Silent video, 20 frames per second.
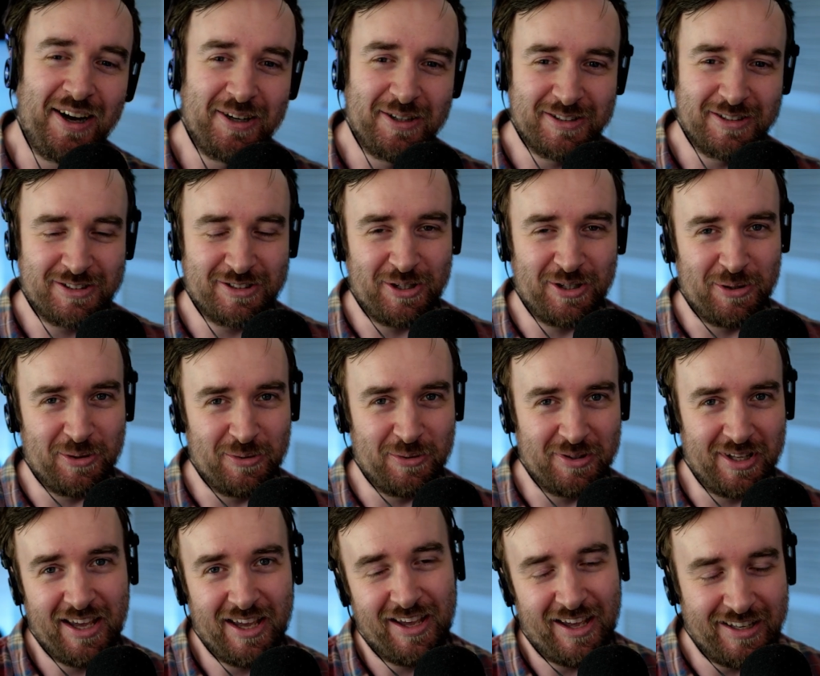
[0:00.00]
So
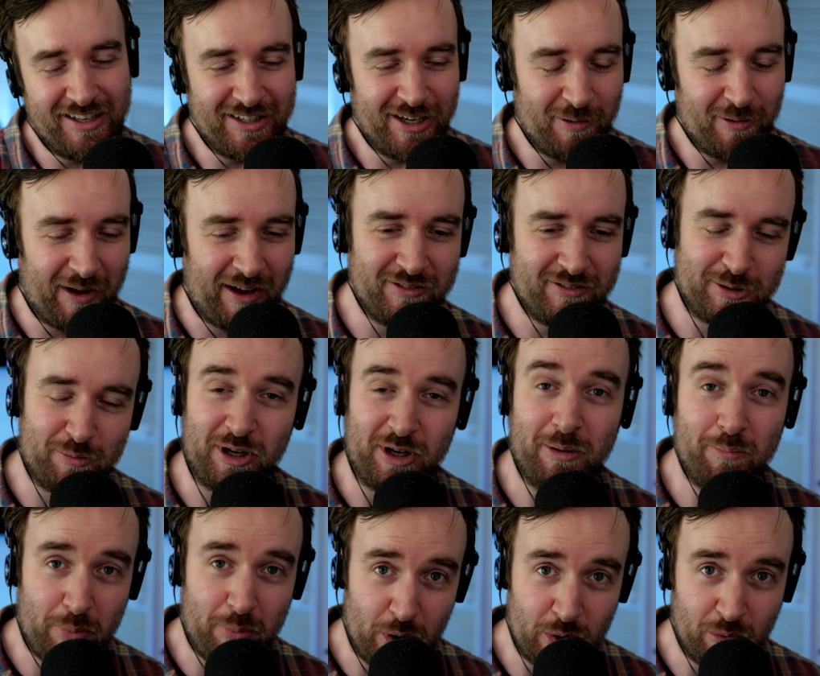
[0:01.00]
yeah, ended up having to bring a
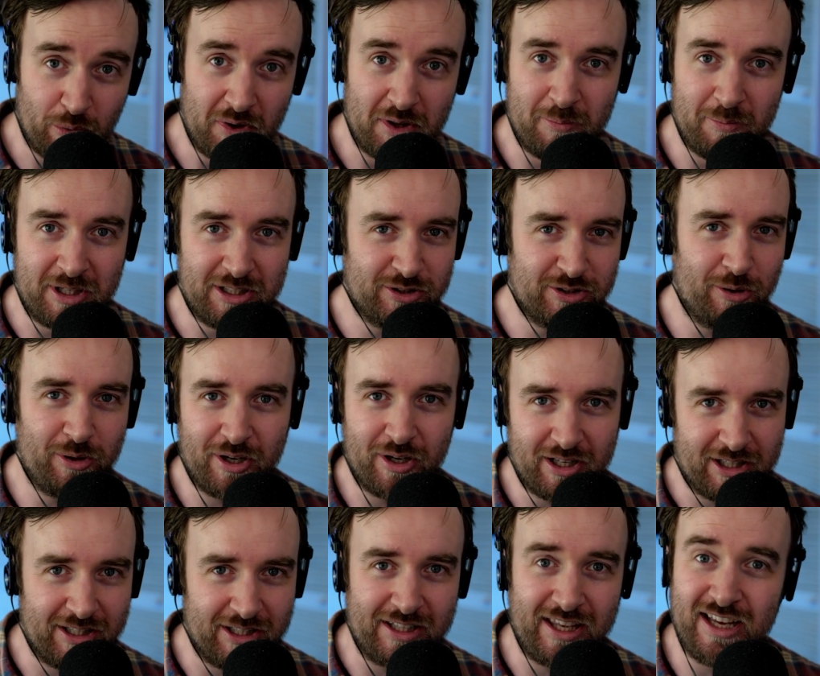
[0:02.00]
boat with me so that I
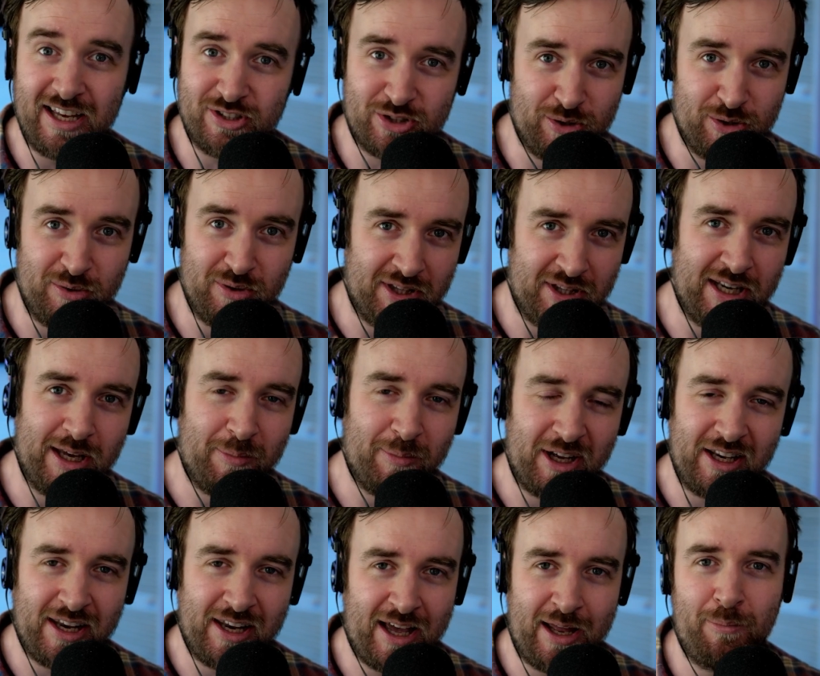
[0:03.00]
could get to the nearby
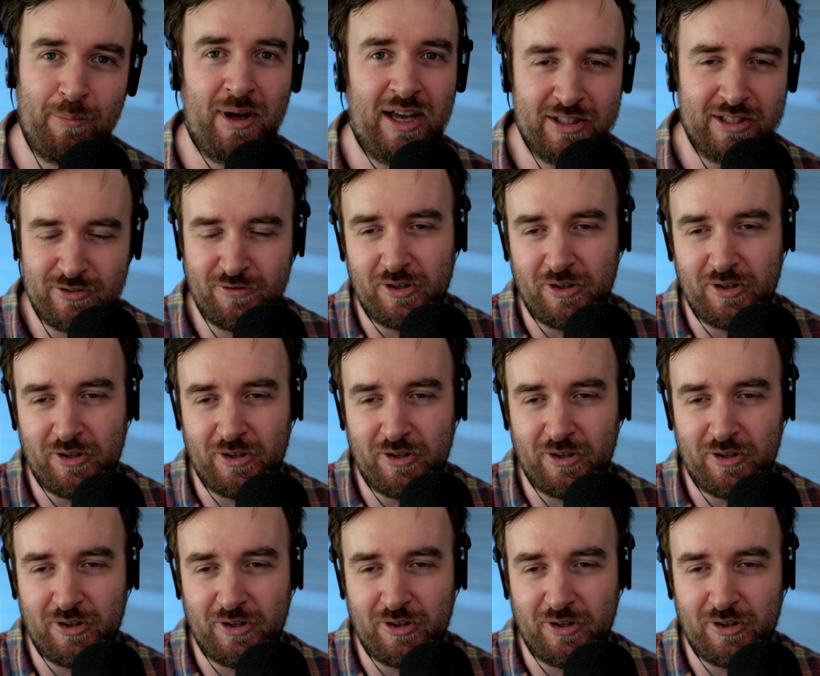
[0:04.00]
landmass,